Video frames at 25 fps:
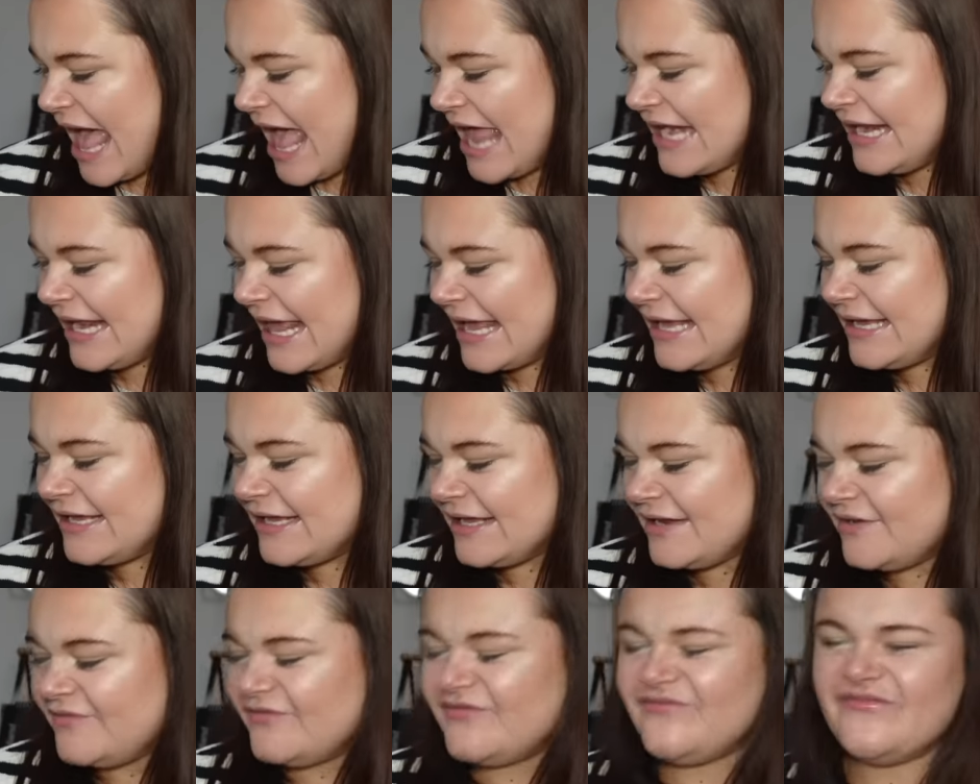I
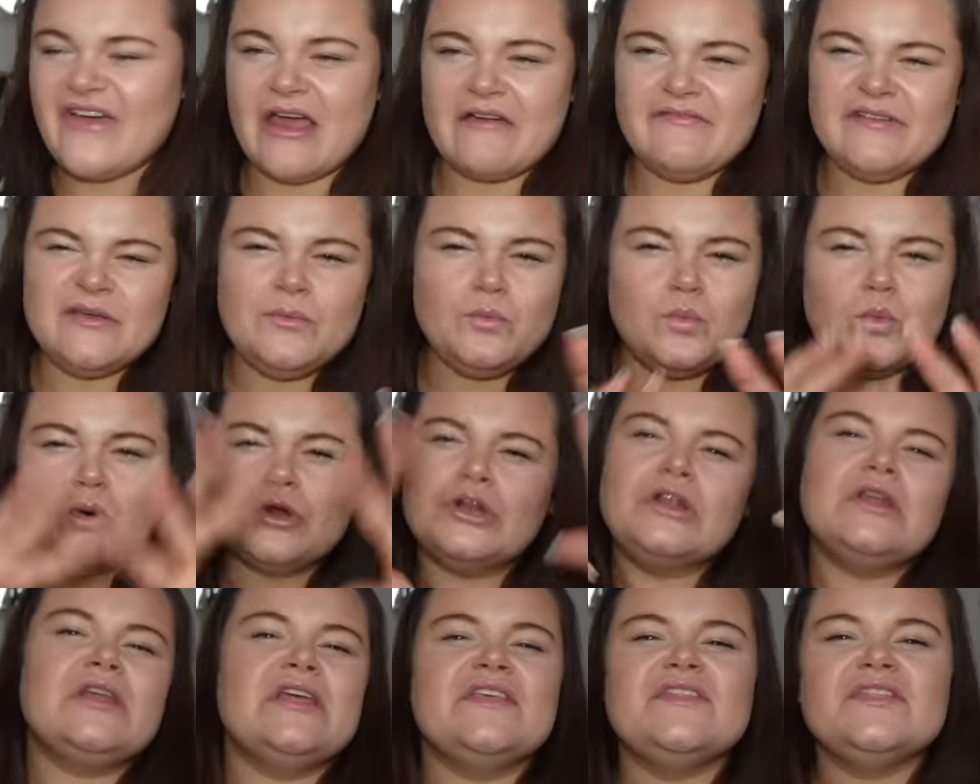like very
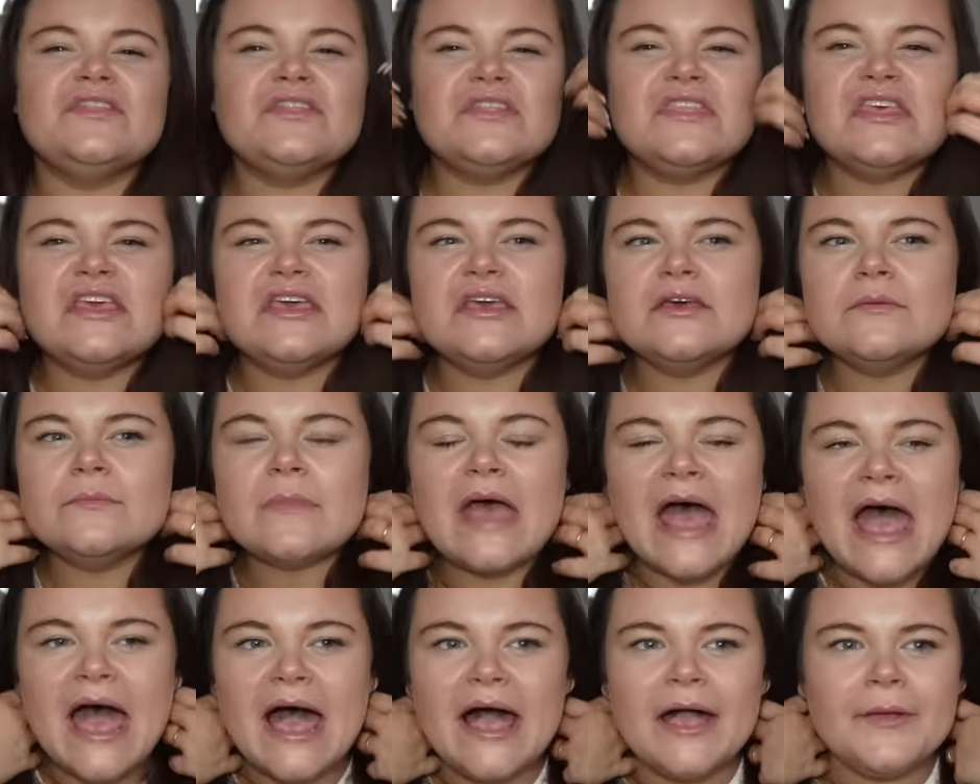woodland theme.
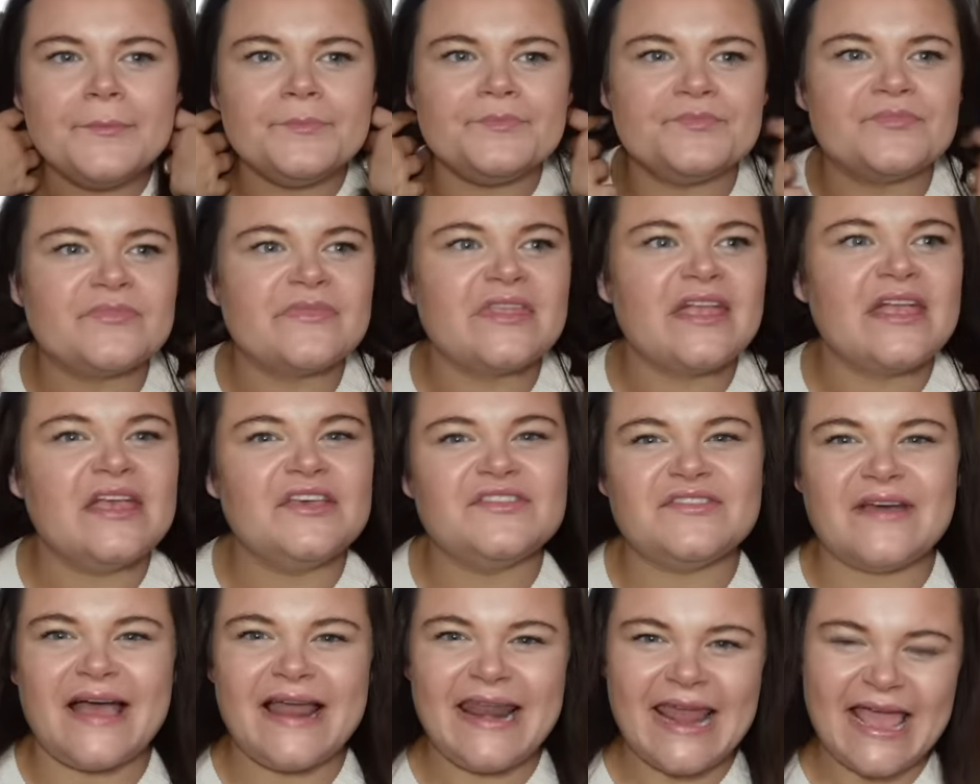Um,
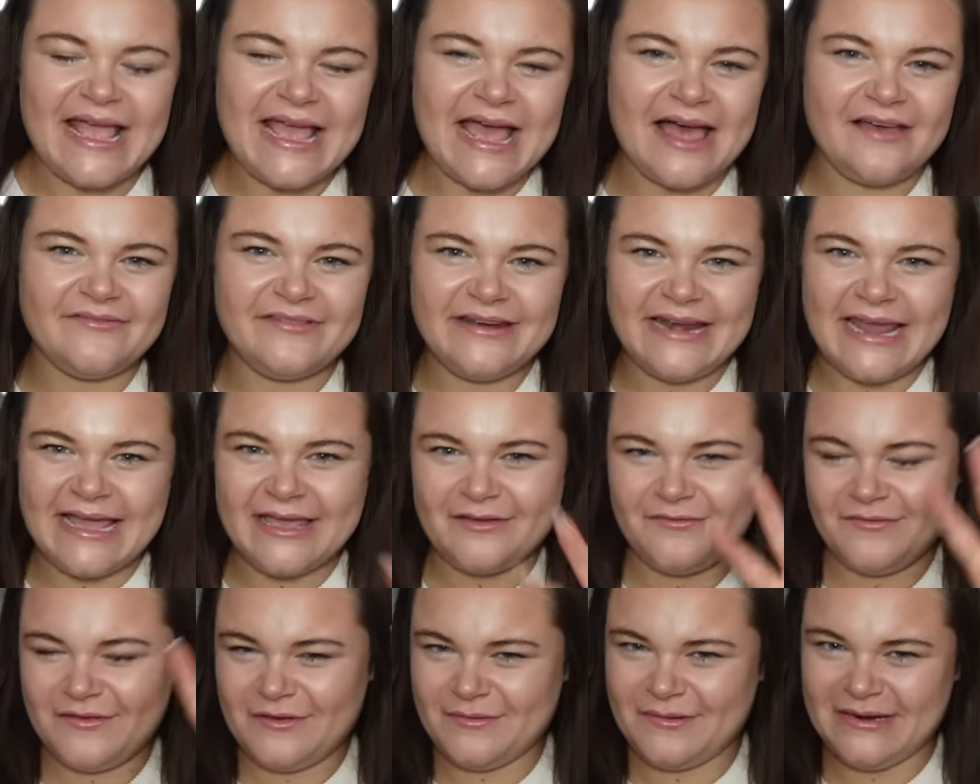so I like having
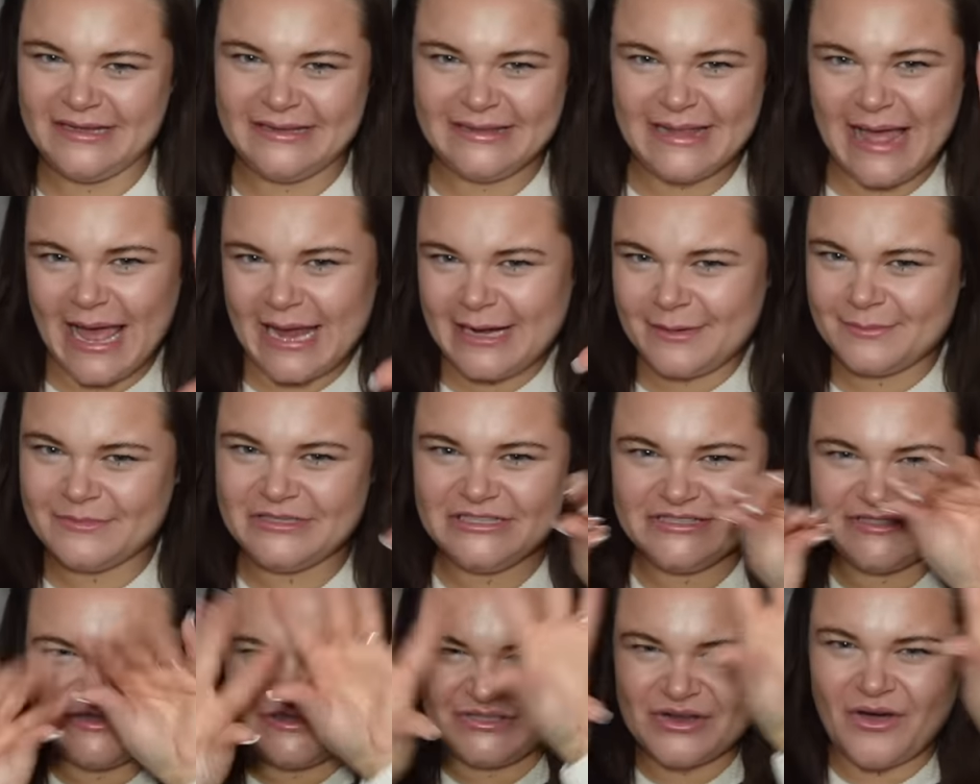like a few little
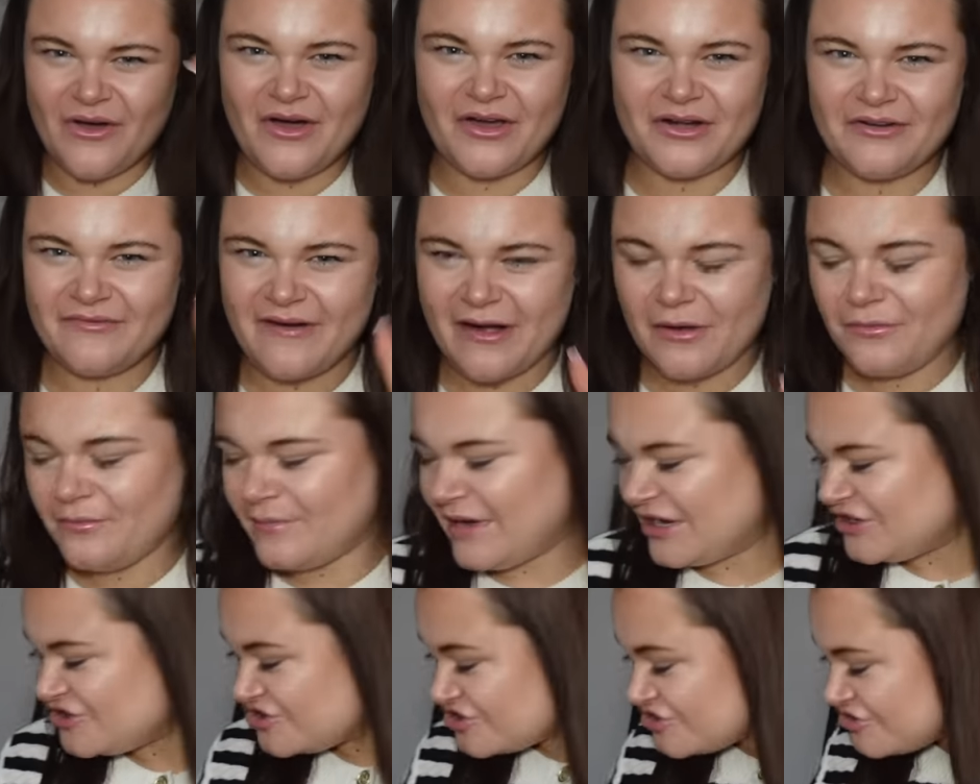animals dotted around
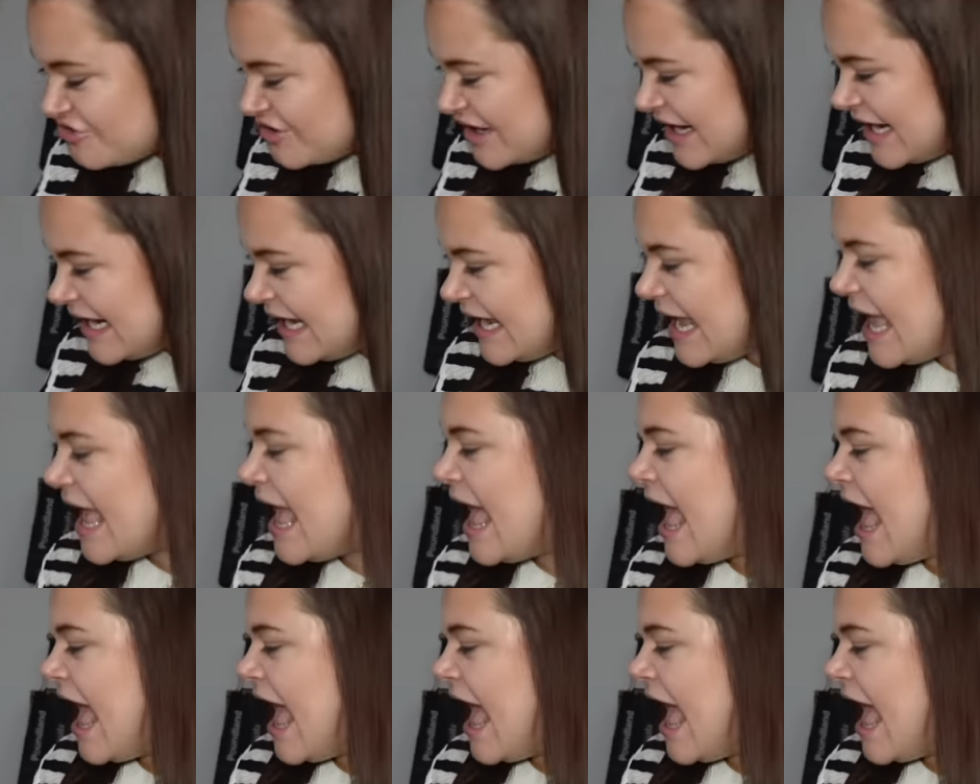my tree.